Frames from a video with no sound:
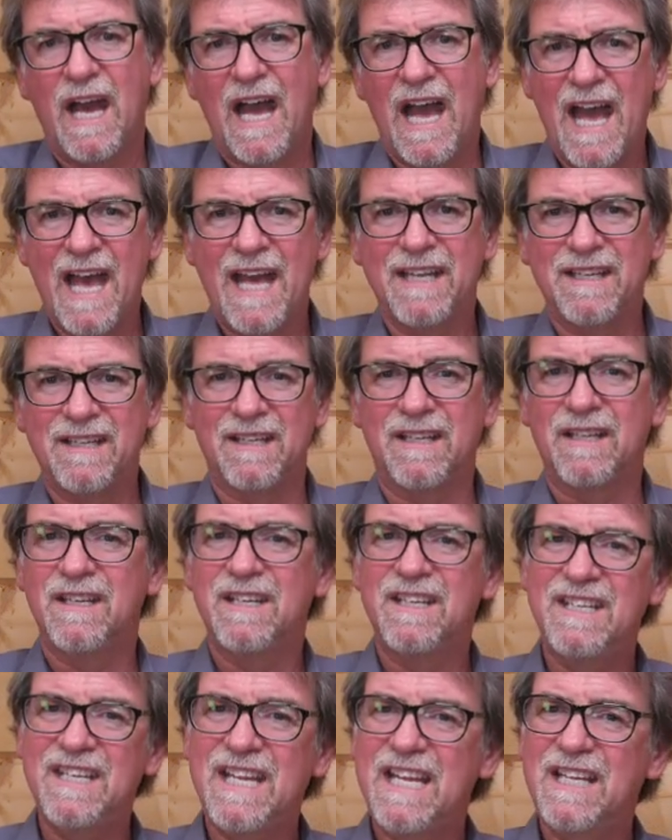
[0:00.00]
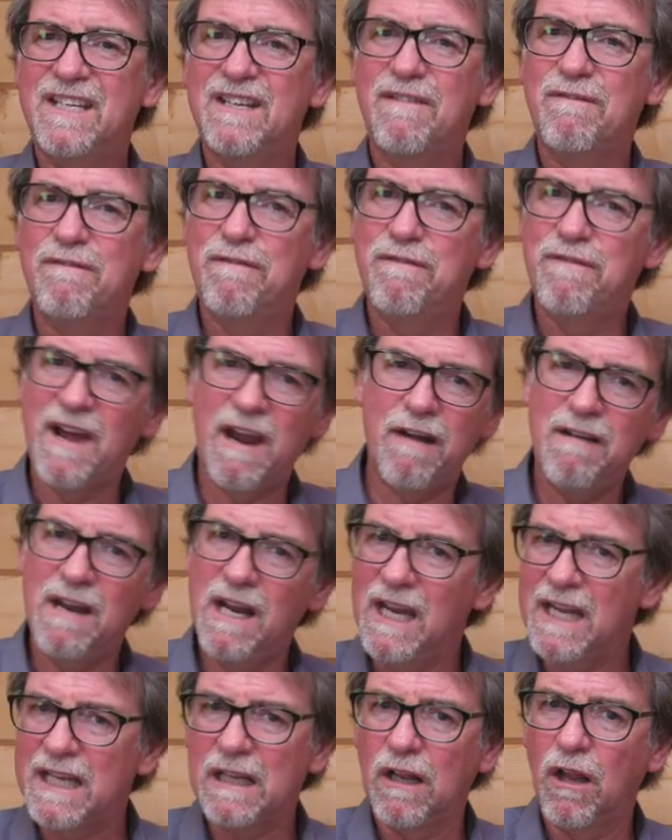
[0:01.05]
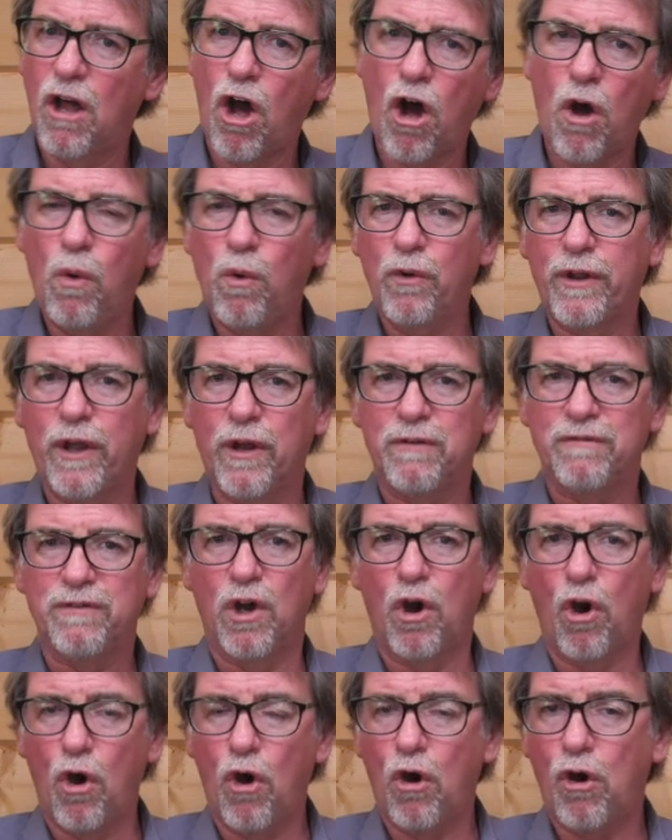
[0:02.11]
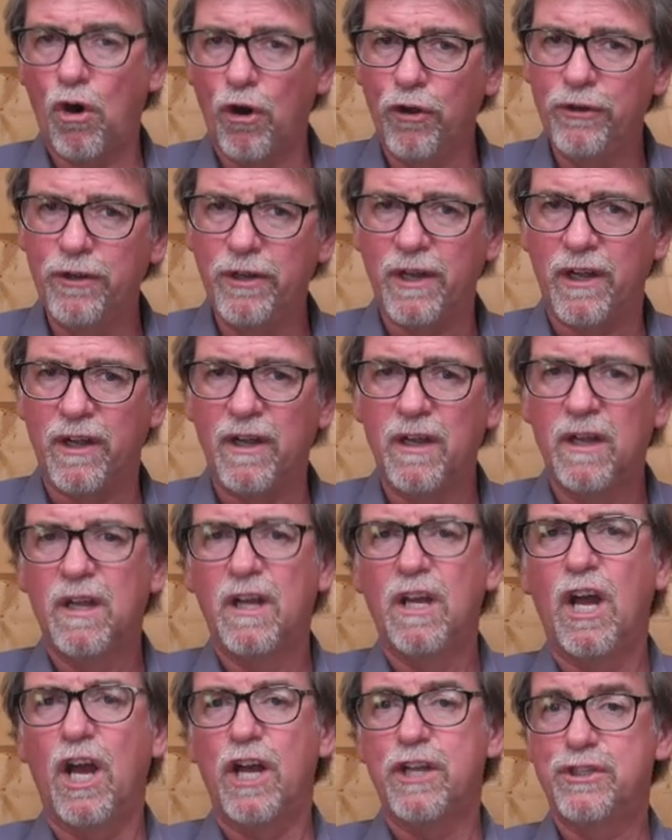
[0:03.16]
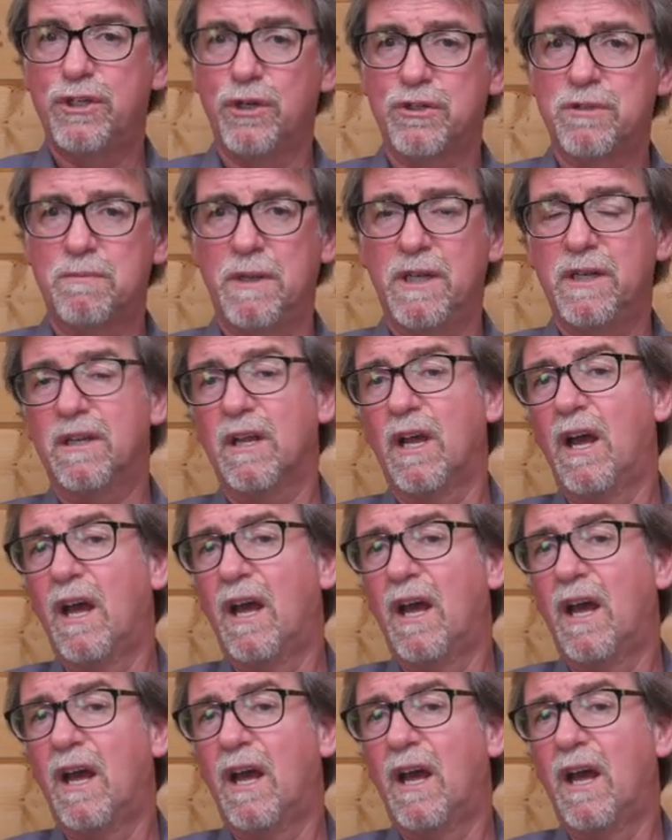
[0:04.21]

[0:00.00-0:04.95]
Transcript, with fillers: and needed very little holdover or under adjustment